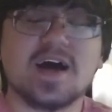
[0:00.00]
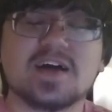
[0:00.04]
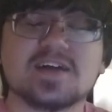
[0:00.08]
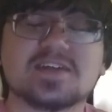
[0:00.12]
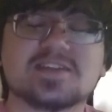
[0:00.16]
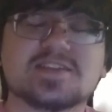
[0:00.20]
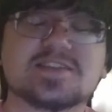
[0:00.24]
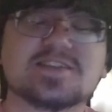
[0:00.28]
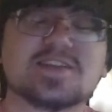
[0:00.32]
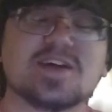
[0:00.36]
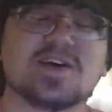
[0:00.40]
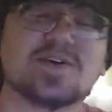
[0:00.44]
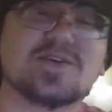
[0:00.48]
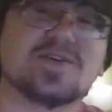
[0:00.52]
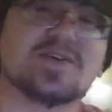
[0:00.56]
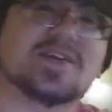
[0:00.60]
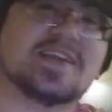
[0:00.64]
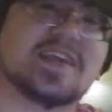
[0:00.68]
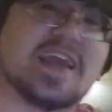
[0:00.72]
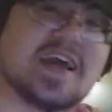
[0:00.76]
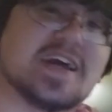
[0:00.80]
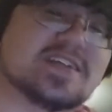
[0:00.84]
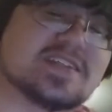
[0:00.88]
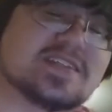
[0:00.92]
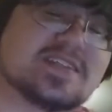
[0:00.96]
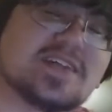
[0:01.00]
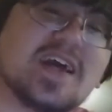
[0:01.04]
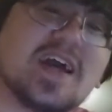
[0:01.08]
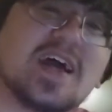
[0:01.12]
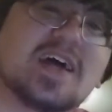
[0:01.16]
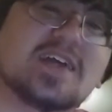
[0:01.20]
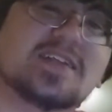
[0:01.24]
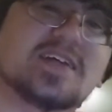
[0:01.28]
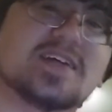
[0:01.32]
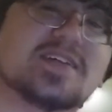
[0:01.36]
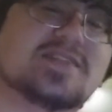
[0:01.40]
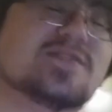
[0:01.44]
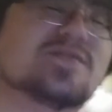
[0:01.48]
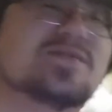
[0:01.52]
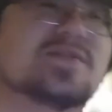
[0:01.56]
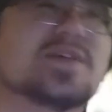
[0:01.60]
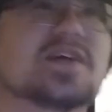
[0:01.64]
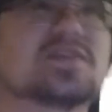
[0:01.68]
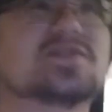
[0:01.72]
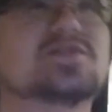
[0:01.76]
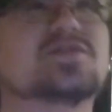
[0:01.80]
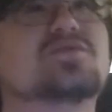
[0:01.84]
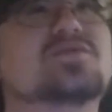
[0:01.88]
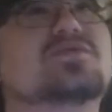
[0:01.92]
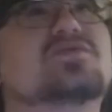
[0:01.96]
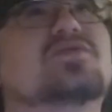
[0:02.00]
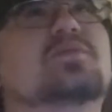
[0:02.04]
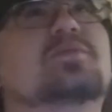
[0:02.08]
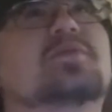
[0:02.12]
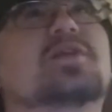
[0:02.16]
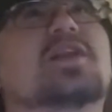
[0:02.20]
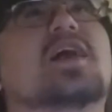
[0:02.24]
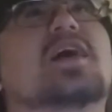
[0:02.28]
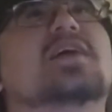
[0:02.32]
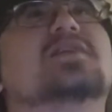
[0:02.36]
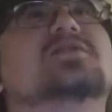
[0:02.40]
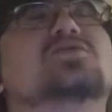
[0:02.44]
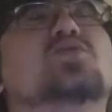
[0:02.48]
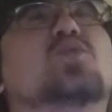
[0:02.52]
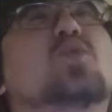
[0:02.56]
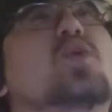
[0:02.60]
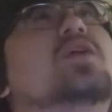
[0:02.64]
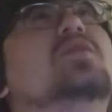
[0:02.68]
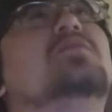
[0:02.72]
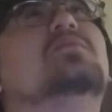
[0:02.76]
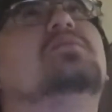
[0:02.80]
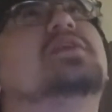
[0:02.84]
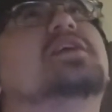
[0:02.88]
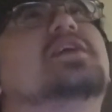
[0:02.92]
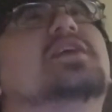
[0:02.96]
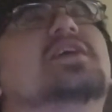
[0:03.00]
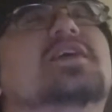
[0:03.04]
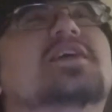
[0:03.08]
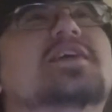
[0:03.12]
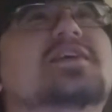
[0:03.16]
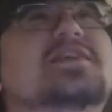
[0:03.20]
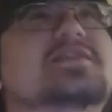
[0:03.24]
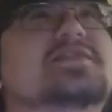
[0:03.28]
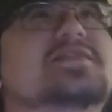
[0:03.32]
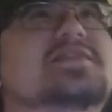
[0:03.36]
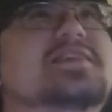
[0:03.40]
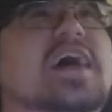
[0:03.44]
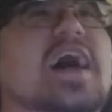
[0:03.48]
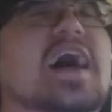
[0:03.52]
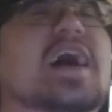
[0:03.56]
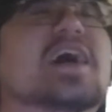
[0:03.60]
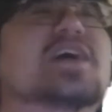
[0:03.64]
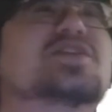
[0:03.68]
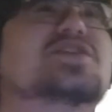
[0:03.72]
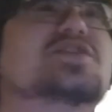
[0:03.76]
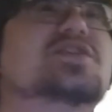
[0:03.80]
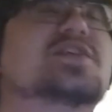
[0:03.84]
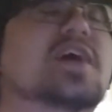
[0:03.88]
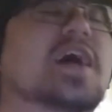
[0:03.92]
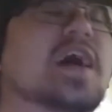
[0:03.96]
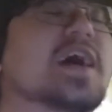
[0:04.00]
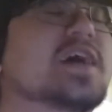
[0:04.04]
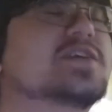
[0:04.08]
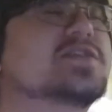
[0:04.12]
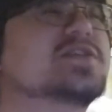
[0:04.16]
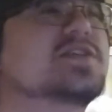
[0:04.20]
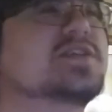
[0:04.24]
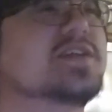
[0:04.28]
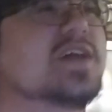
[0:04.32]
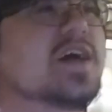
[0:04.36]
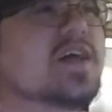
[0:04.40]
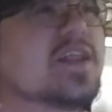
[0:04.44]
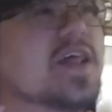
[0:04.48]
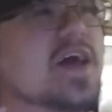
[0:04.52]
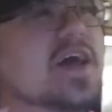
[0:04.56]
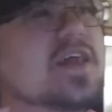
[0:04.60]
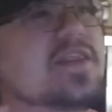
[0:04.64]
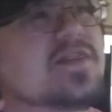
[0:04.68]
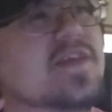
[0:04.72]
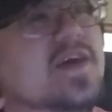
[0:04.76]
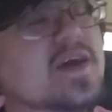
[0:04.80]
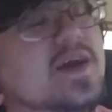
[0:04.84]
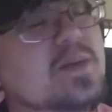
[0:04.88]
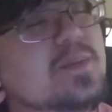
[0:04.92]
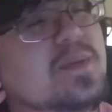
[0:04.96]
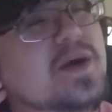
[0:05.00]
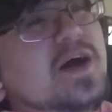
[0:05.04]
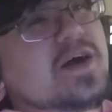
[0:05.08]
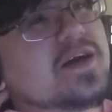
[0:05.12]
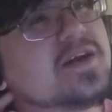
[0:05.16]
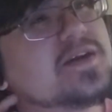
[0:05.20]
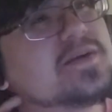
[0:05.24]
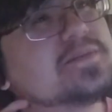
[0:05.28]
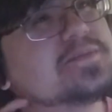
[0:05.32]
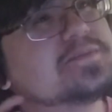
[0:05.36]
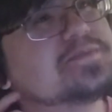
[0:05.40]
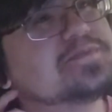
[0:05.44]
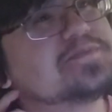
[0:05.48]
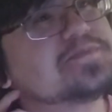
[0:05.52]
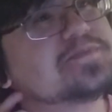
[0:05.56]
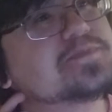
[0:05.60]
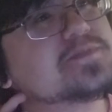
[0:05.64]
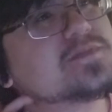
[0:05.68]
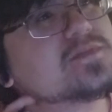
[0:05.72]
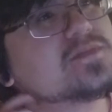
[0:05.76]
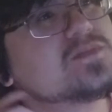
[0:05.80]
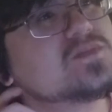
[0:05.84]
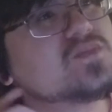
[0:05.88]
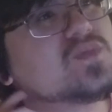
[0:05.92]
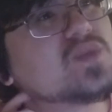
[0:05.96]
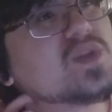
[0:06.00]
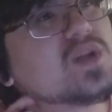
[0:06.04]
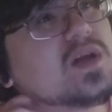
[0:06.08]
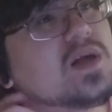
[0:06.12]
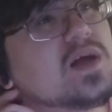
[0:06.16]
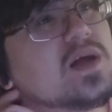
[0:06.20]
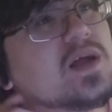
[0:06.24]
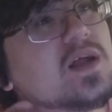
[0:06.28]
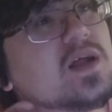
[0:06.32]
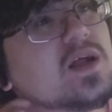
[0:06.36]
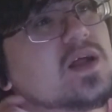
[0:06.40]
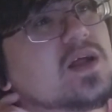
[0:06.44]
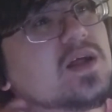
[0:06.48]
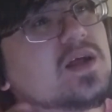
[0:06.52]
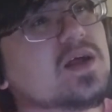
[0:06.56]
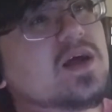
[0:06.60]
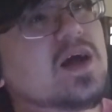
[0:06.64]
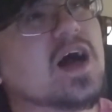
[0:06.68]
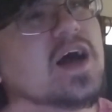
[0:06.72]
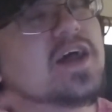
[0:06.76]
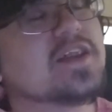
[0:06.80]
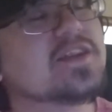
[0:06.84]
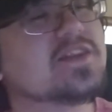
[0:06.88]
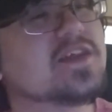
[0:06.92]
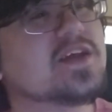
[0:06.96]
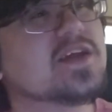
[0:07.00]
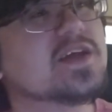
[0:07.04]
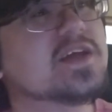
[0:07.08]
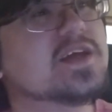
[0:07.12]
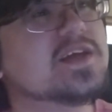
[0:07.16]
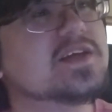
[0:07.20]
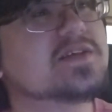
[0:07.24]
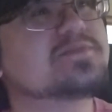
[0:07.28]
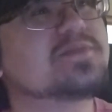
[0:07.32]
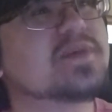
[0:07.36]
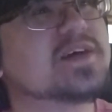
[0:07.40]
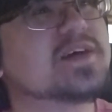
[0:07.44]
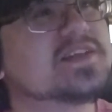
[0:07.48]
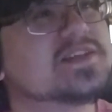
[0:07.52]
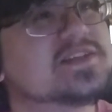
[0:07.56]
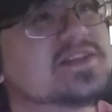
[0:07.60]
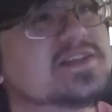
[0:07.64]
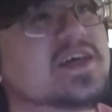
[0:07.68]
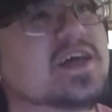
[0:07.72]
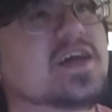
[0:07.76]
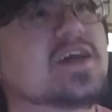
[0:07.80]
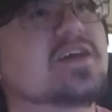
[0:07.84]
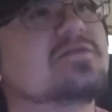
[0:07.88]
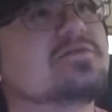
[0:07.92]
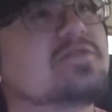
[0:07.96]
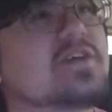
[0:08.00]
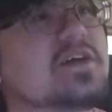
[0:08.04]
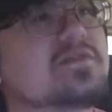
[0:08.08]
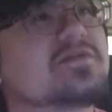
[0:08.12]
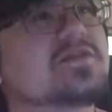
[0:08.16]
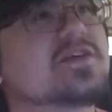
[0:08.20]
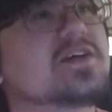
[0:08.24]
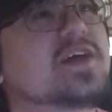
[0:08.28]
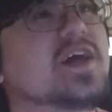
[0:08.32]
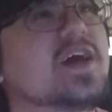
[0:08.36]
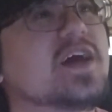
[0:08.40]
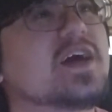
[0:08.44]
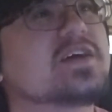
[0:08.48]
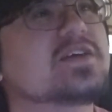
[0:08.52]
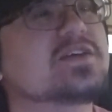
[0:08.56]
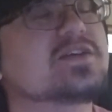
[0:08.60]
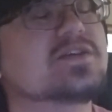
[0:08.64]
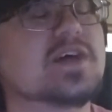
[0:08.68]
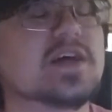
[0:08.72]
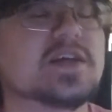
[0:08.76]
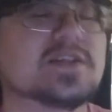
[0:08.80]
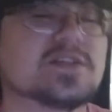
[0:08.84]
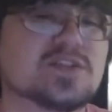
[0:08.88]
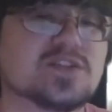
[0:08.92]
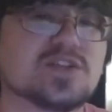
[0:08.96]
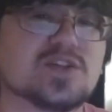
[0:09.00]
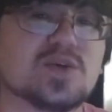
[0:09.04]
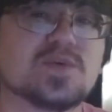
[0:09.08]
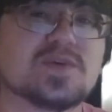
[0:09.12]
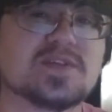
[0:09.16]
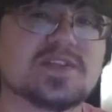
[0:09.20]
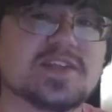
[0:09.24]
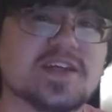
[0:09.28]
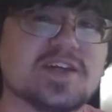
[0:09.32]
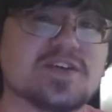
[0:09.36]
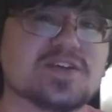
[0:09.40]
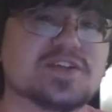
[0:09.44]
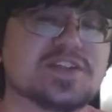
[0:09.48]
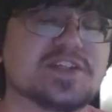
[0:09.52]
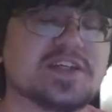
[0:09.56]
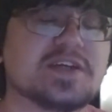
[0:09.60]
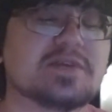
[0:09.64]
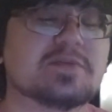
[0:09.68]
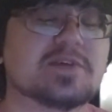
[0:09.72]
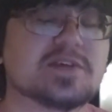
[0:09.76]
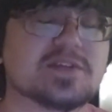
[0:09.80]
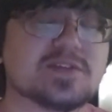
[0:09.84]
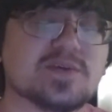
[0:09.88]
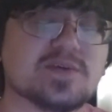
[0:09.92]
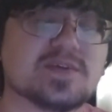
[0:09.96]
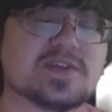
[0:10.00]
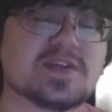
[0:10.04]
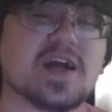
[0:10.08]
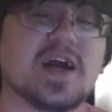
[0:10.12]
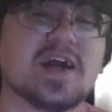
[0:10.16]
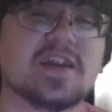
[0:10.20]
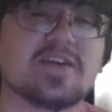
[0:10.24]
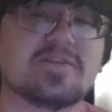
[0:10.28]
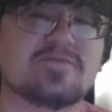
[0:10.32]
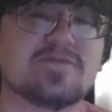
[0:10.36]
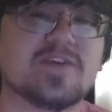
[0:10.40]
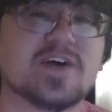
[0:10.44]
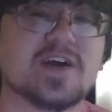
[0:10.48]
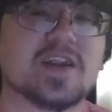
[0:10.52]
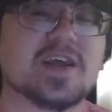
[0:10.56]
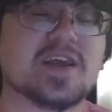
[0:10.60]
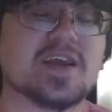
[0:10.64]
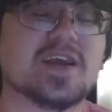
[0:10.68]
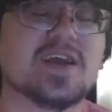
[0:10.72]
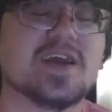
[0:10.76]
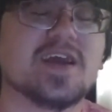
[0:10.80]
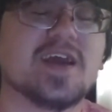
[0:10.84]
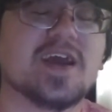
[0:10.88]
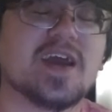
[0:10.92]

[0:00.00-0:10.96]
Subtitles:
So yes, Tetsu from Class 1B. He's actually now that I think about it, I think he's my second favorite character, and so is Kirishima. So it's kind of funny.